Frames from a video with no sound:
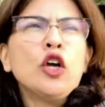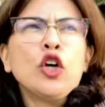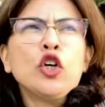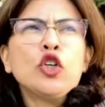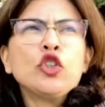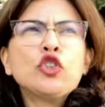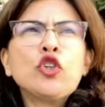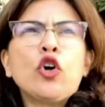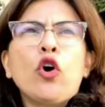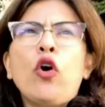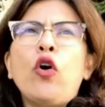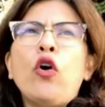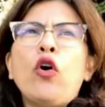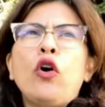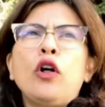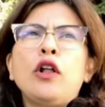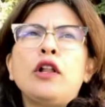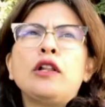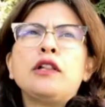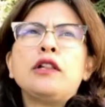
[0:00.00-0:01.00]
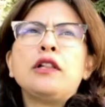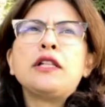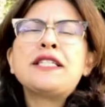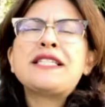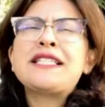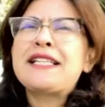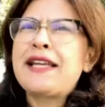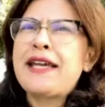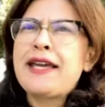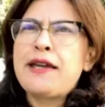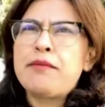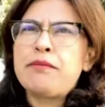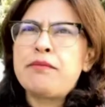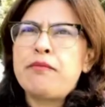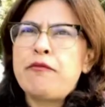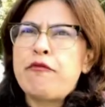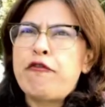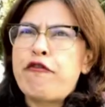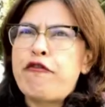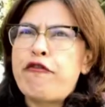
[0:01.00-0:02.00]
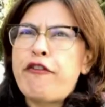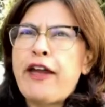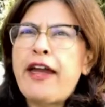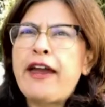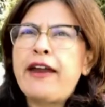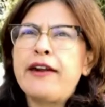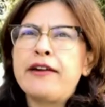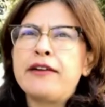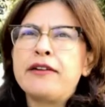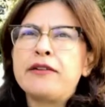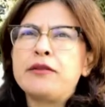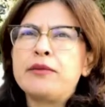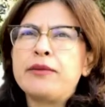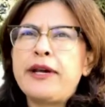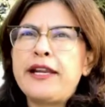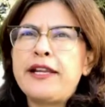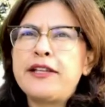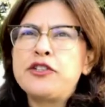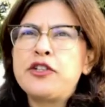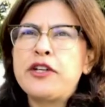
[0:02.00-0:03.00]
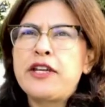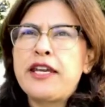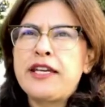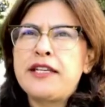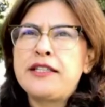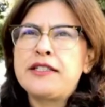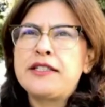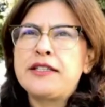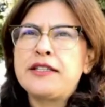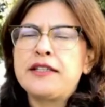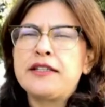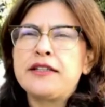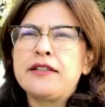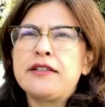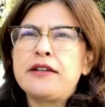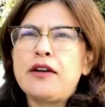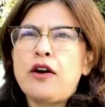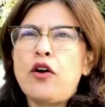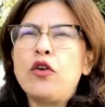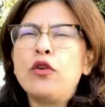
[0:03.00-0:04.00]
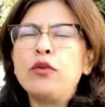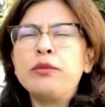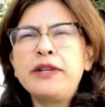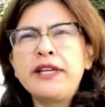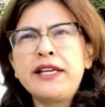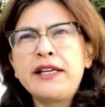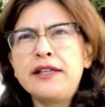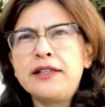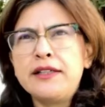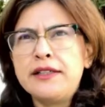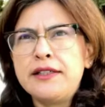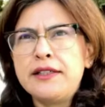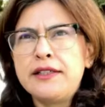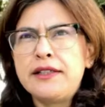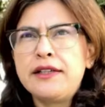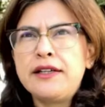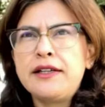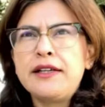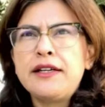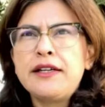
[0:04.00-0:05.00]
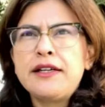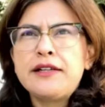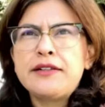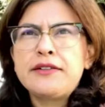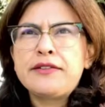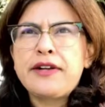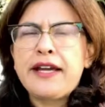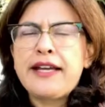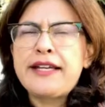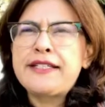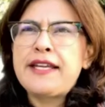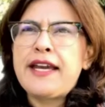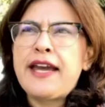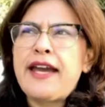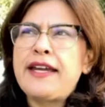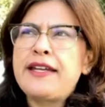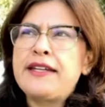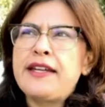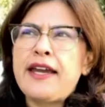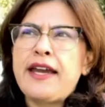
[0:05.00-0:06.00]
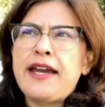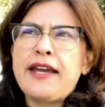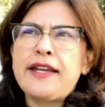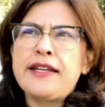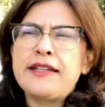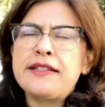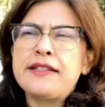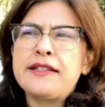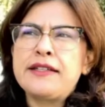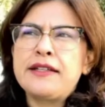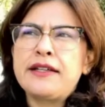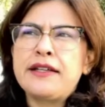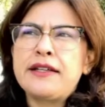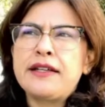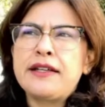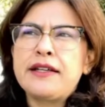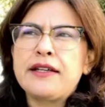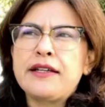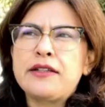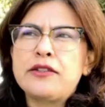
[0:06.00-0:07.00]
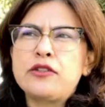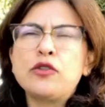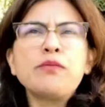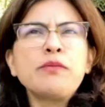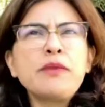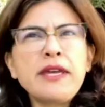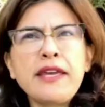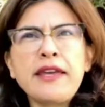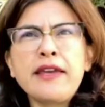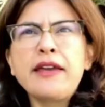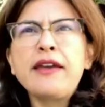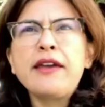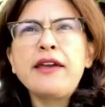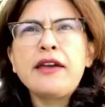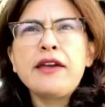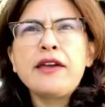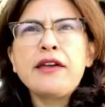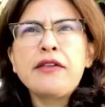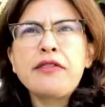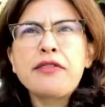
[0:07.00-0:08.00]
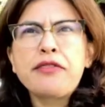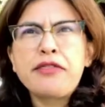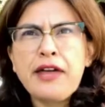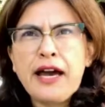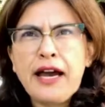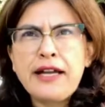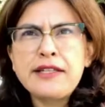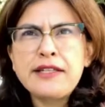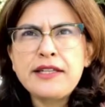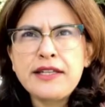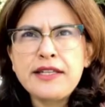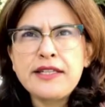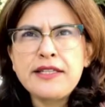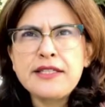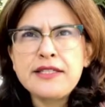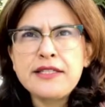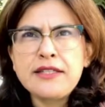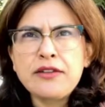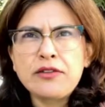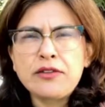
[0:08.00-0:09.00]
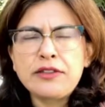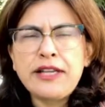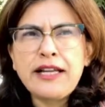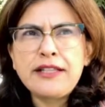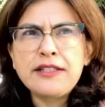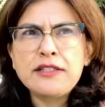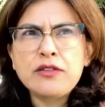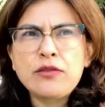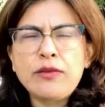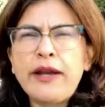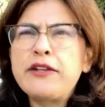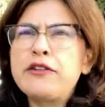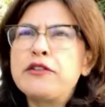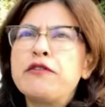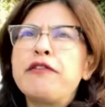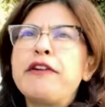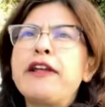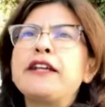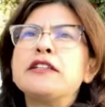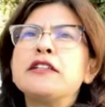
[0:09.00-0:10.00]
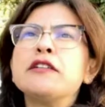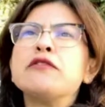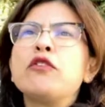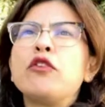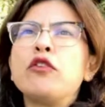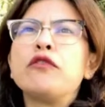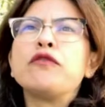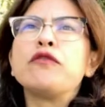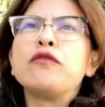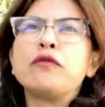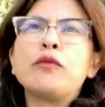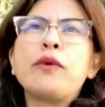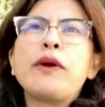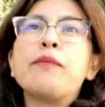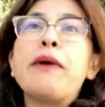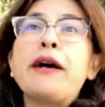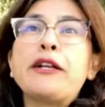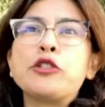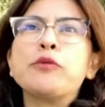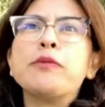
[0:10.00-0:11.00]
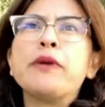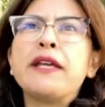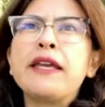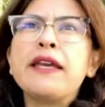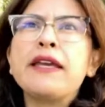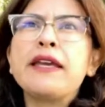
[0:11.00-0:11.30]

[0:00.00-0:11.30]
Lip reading: tall, slim, fair, well-educated, homely girl, right? And to me, that is, that's quite reflective of where matchmaking